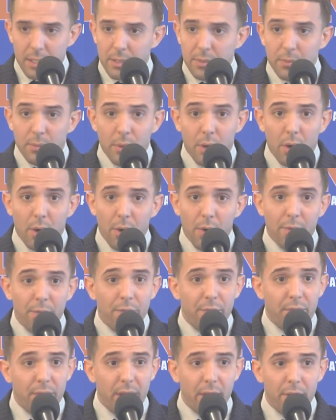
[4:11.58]
are
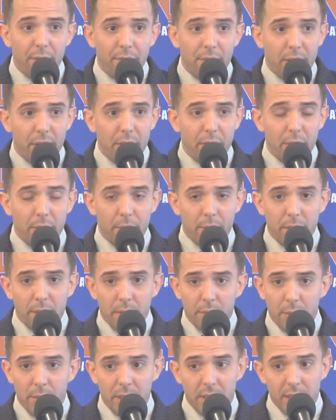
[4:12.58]
very, very
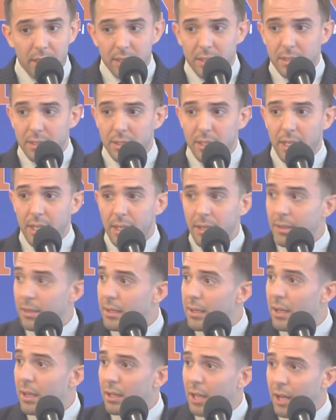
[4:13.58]
horrendous,
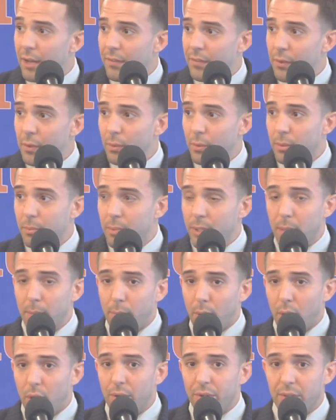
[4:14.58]
and a lot of you would be
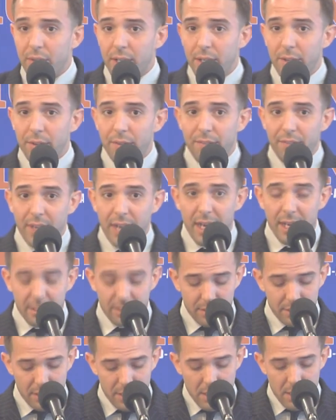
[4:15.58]
appalled to hear the
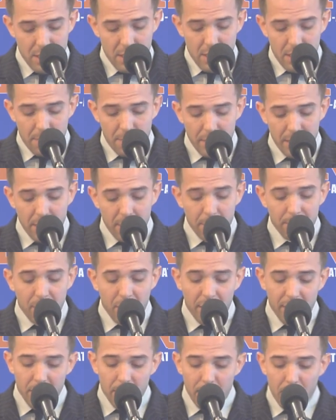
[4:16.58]
facts. I mean, I'm
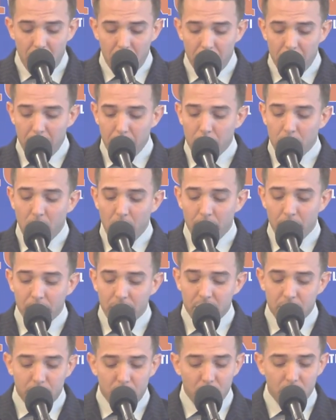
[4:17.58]
talking about improper
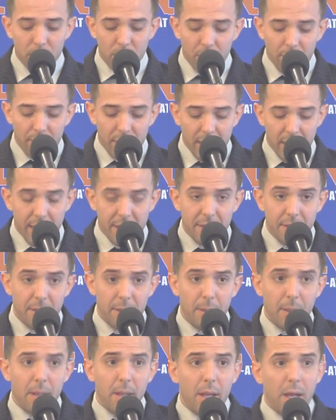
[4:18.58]
disposal of lead.
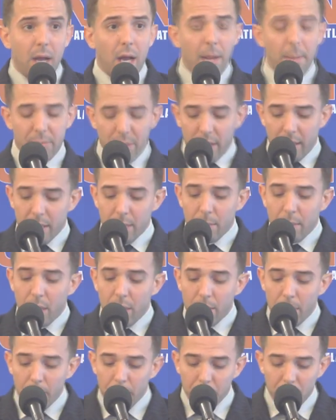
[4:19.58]
I'm talking
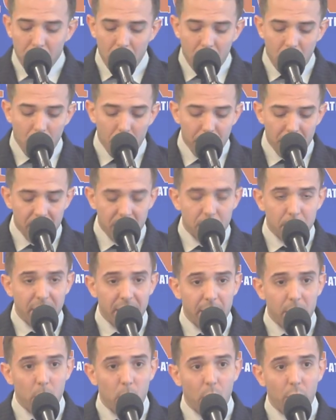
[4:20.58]
about companies
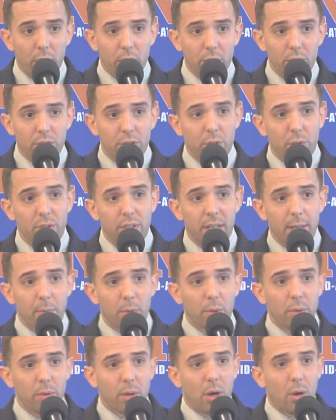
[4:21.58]
making workers do
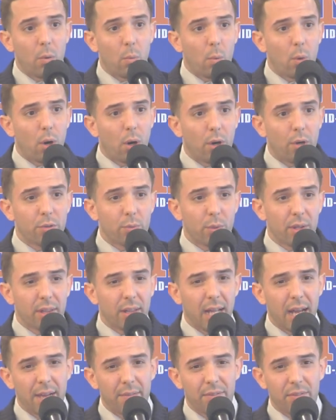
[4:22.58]
demo on walls with
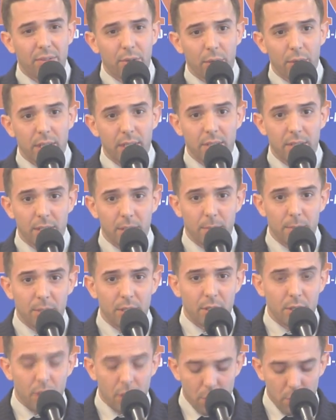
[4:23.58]
live circuits in them
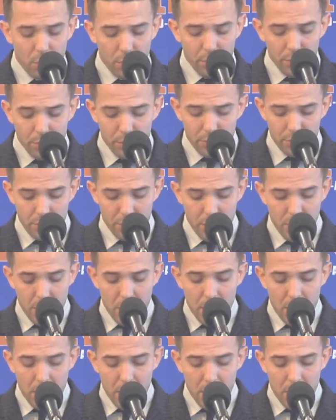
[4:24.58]
to cut corners.